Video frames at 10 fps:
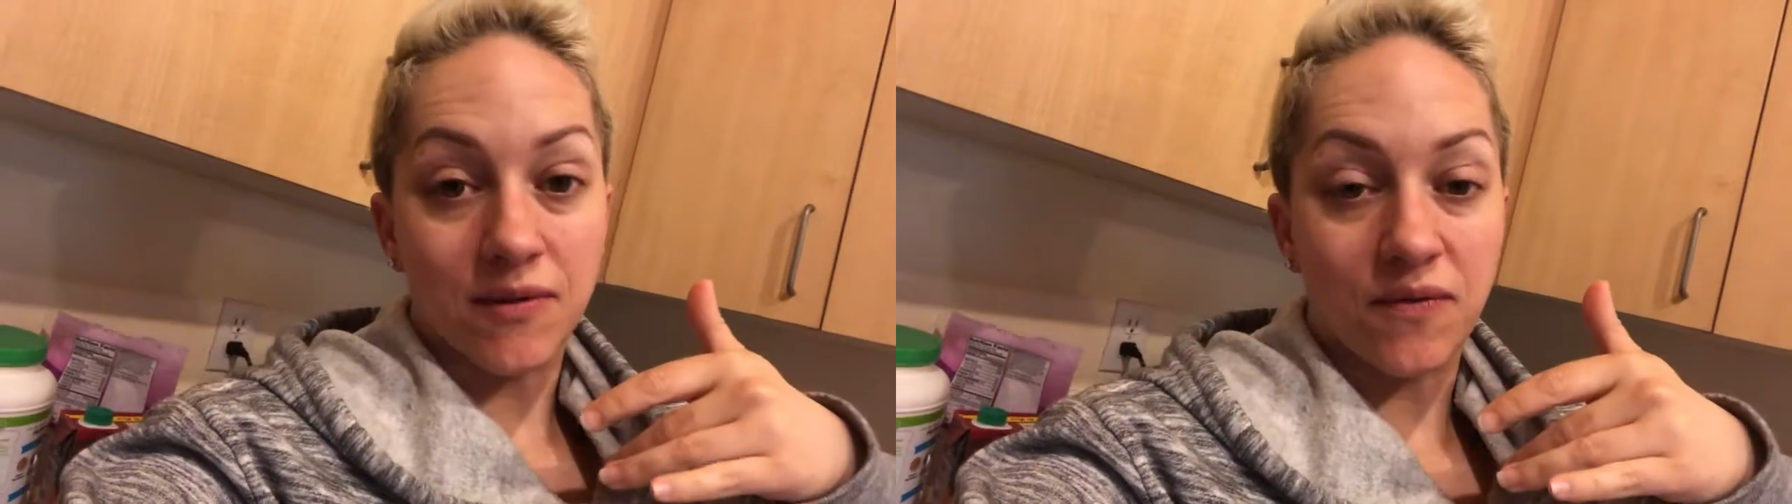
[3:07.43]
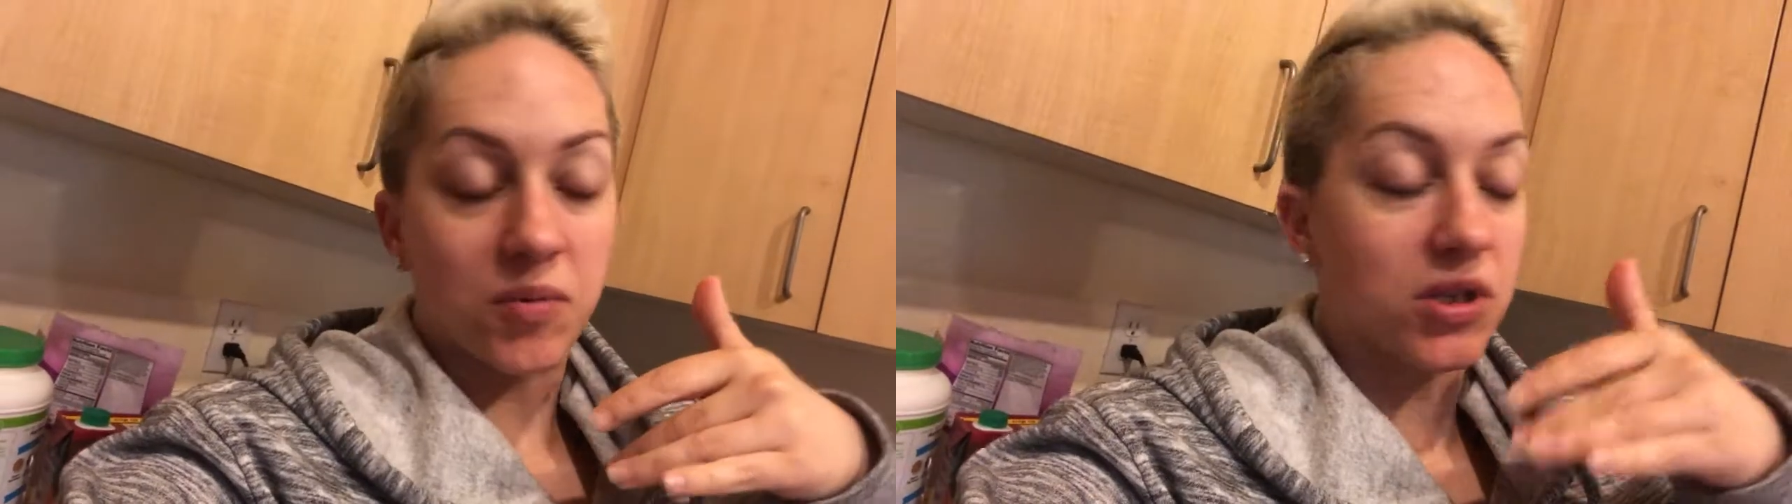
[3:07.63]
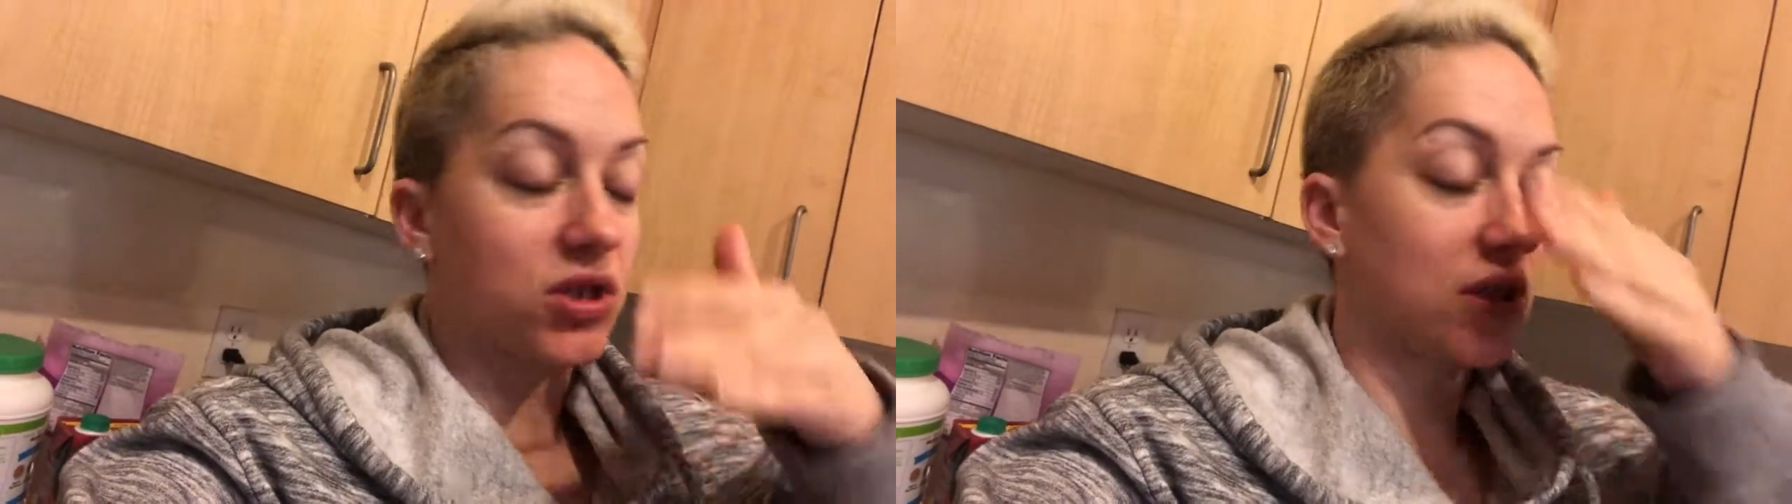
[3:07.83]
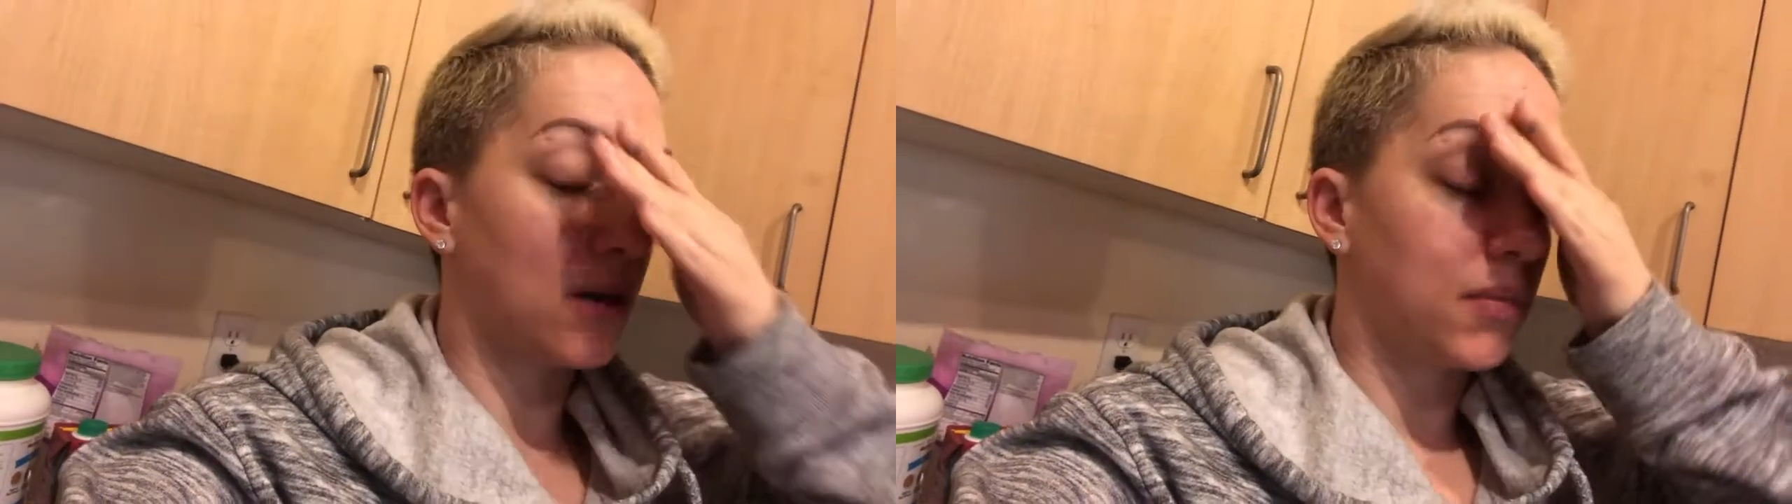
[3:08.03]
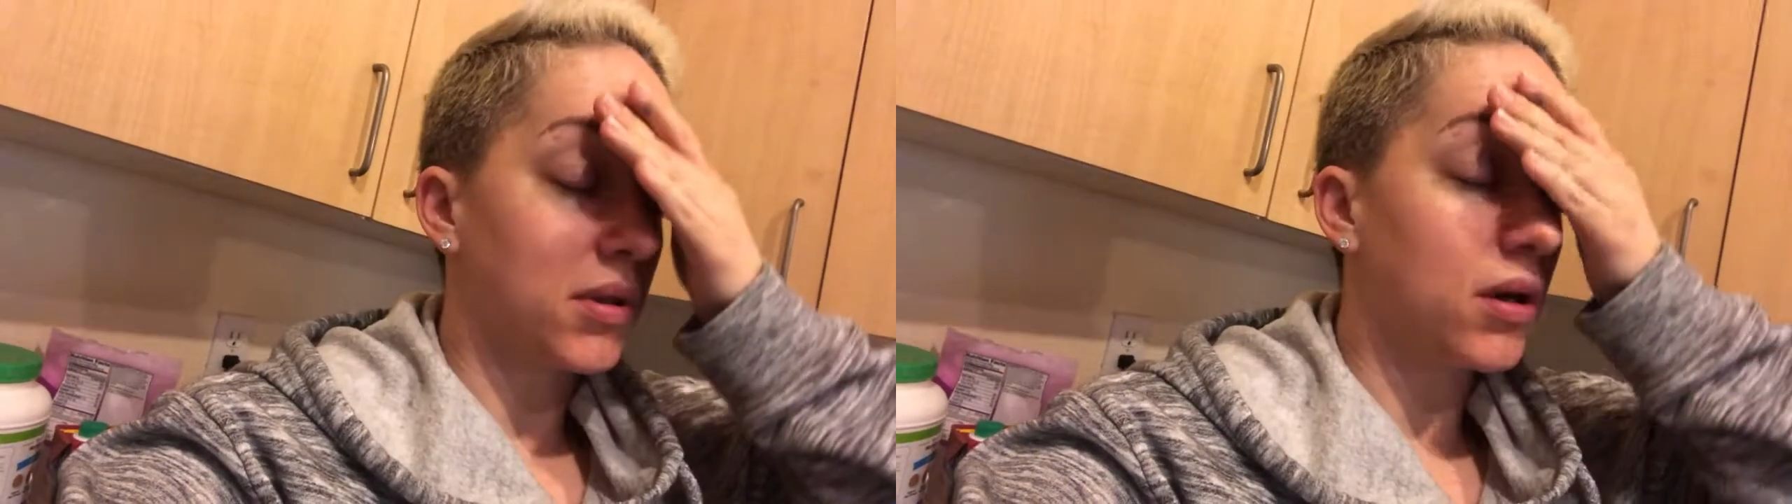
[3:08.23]
information
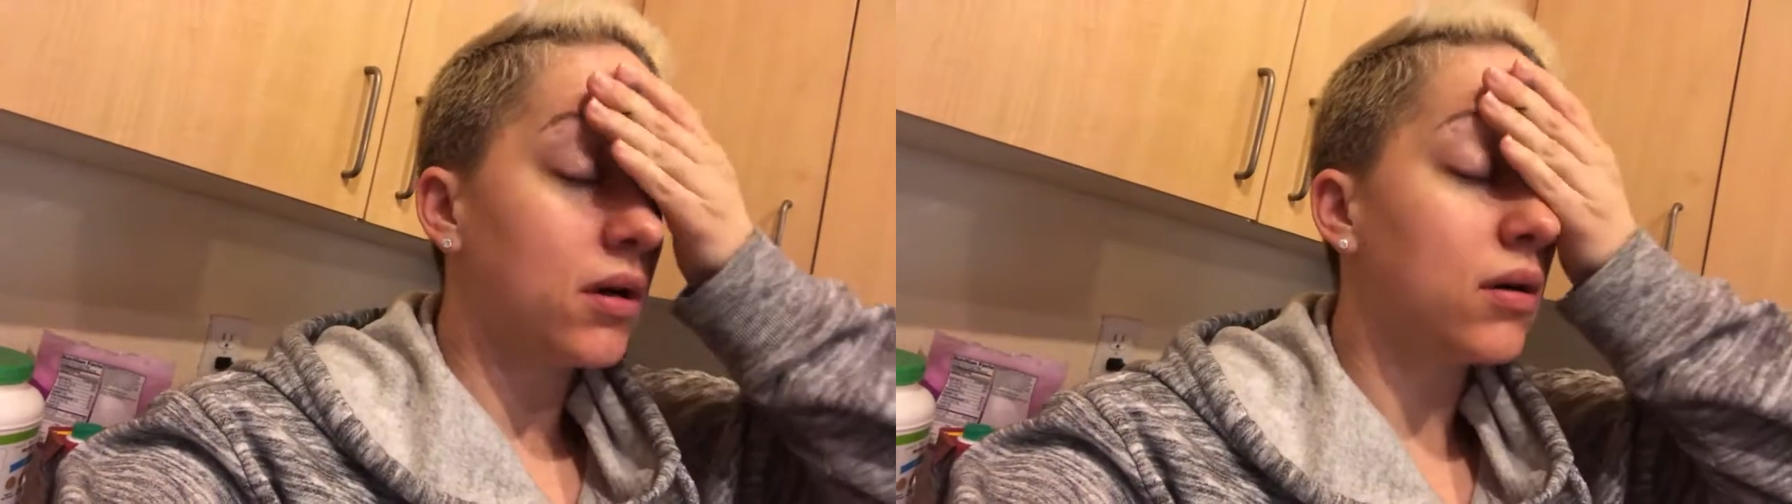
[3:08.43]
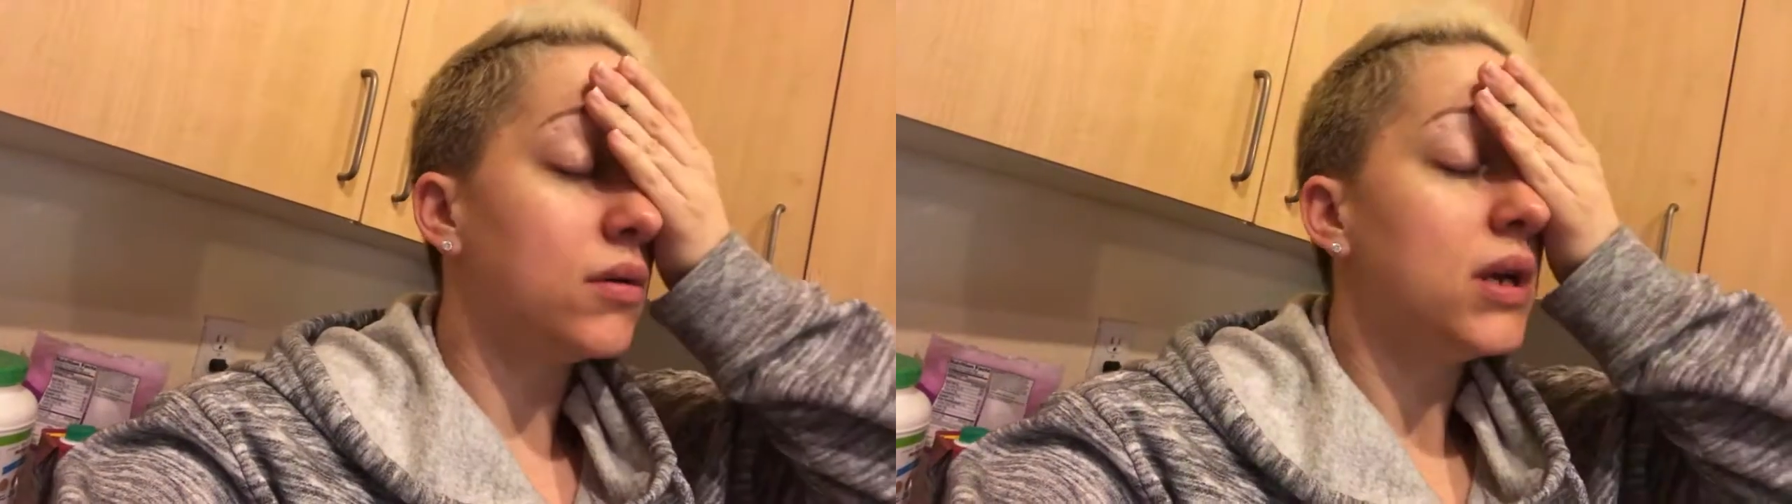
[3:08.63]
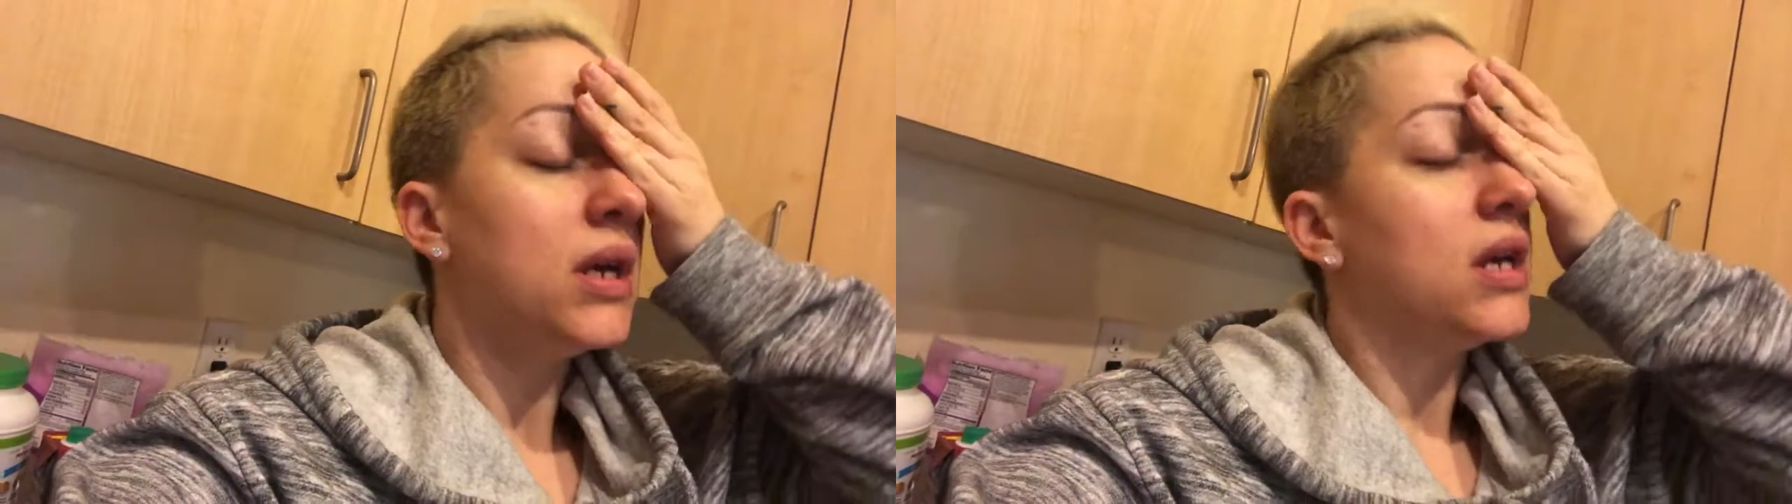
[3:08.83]
down below.